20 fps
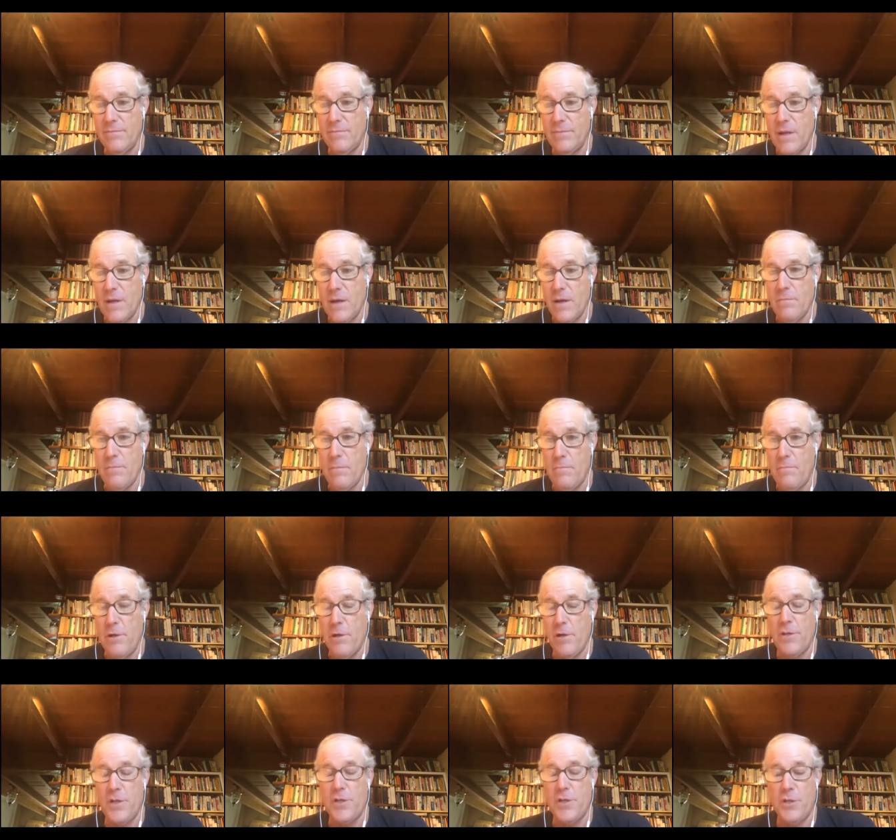Bill,
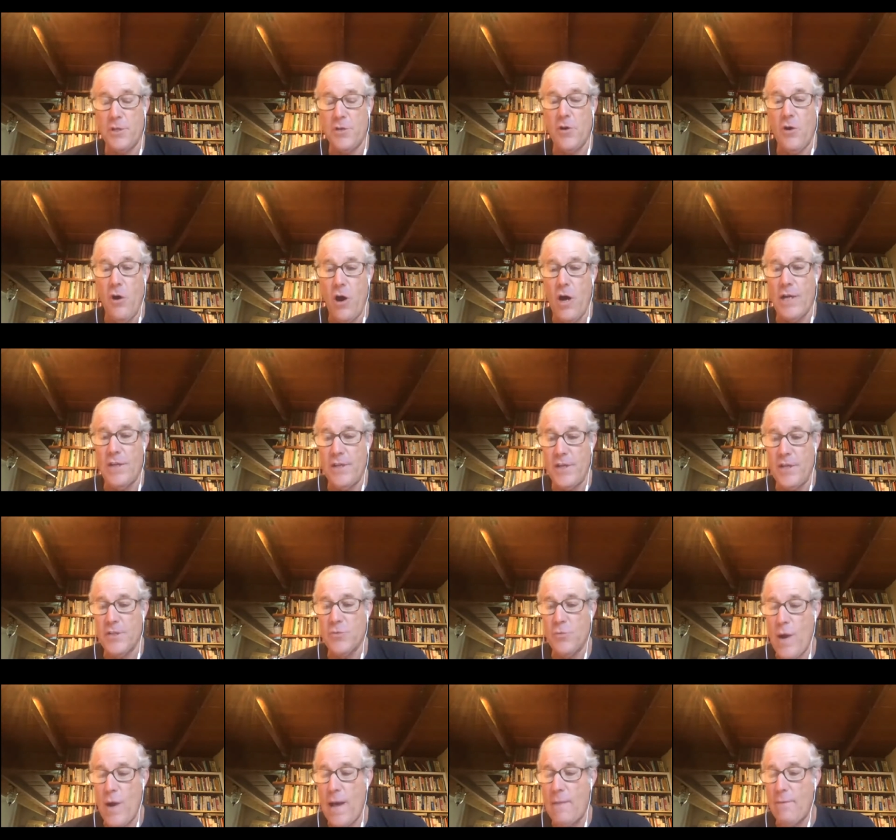that you're on this
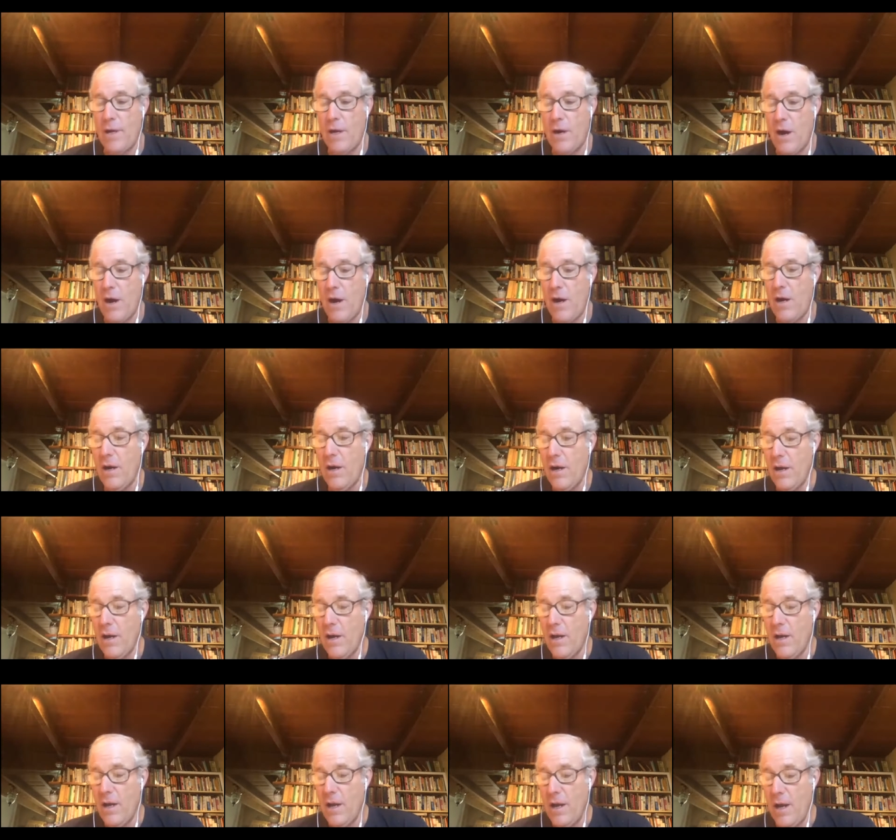webinar
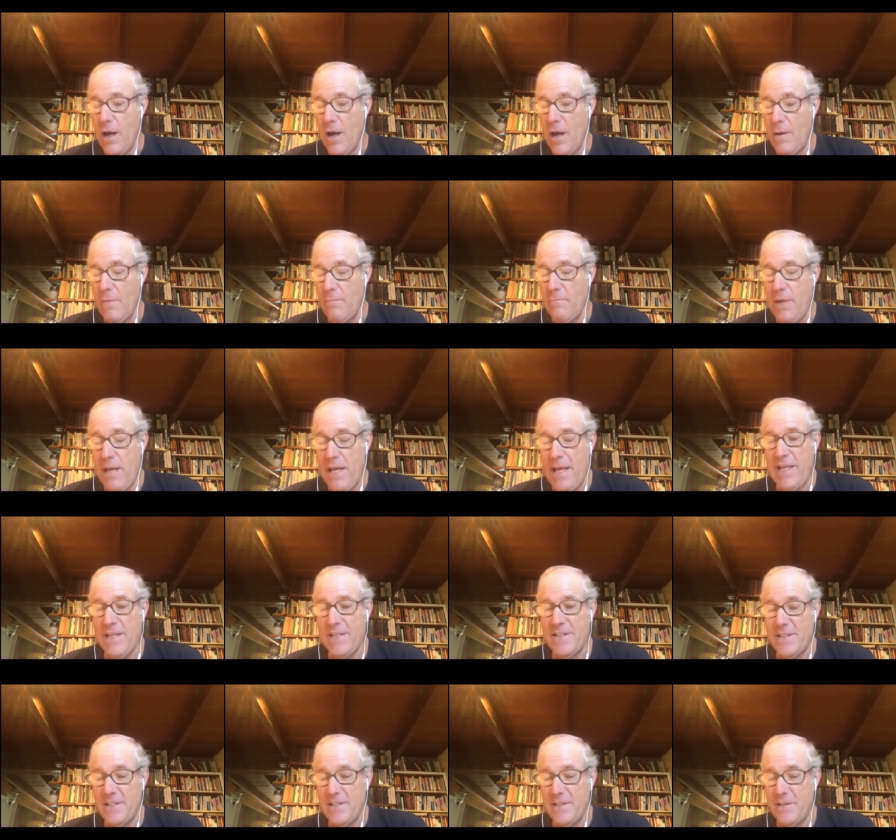uh, means
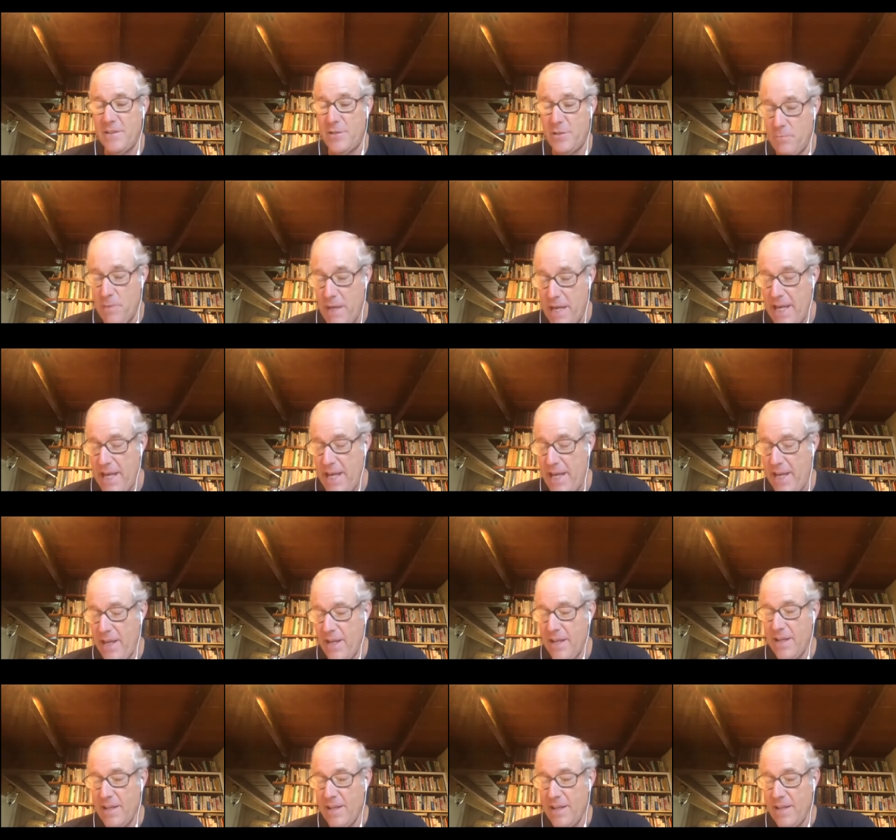to me
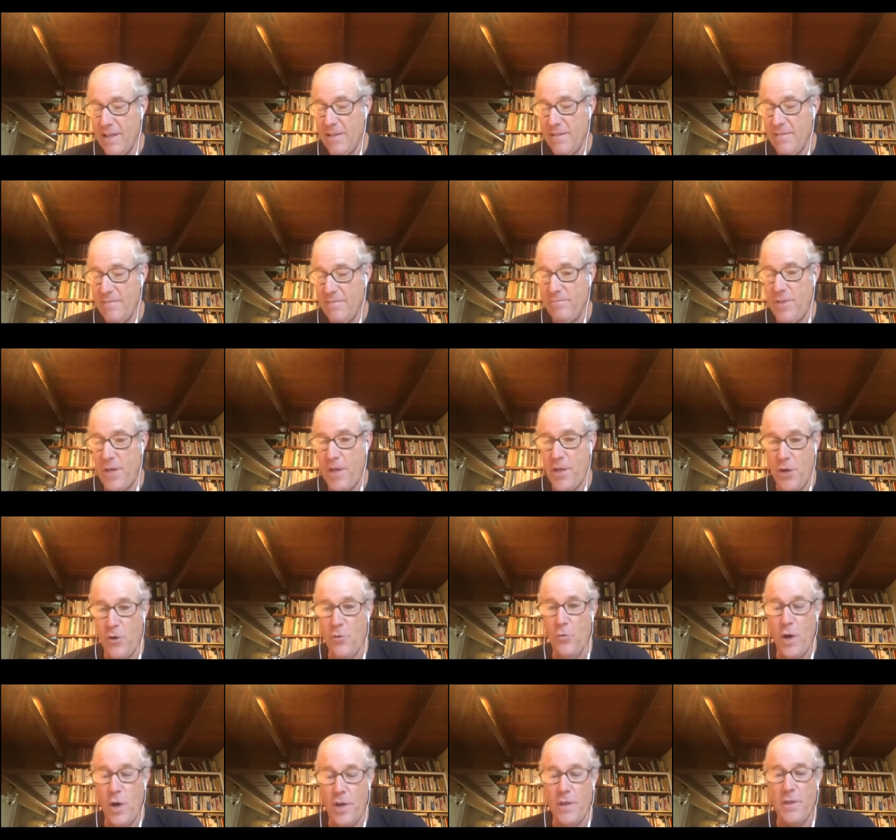that you're
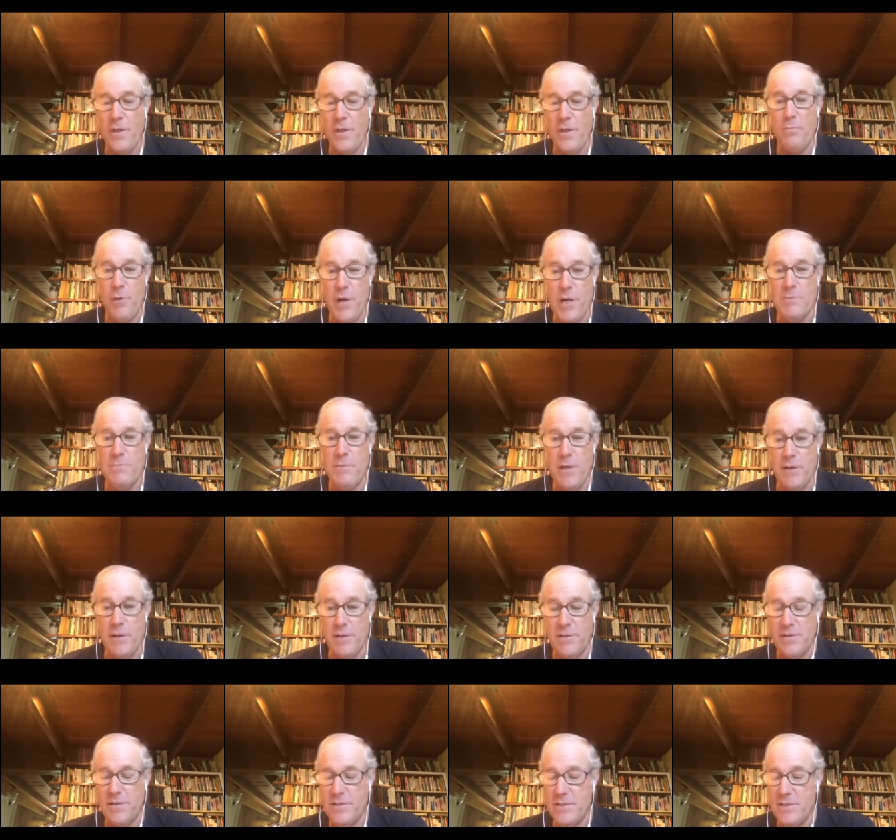one of the bridge
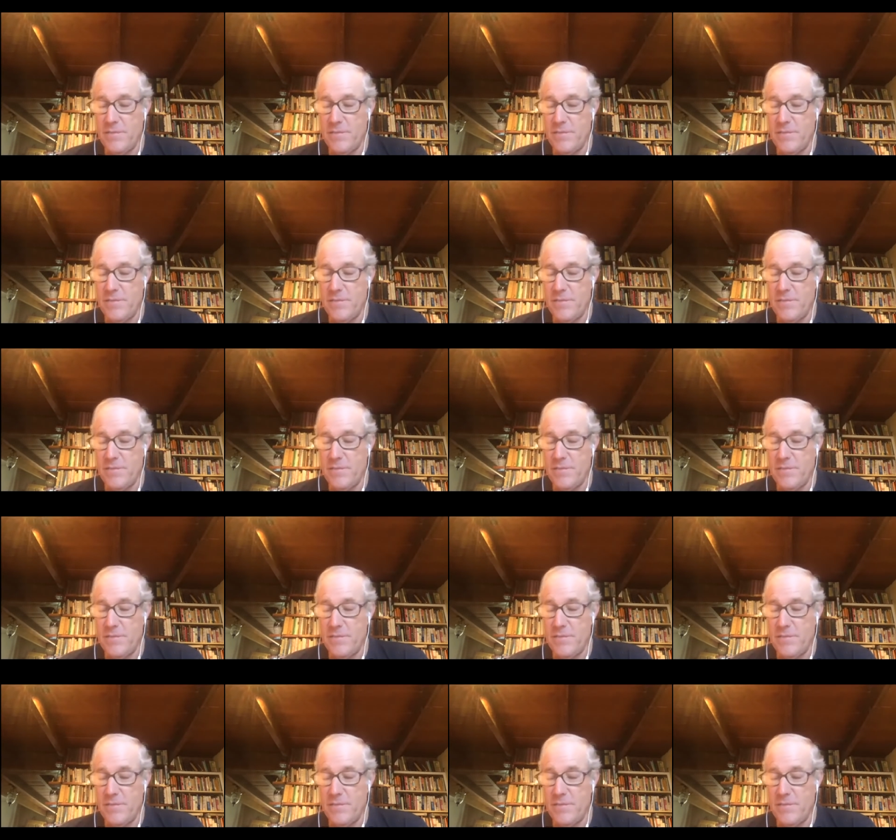builders.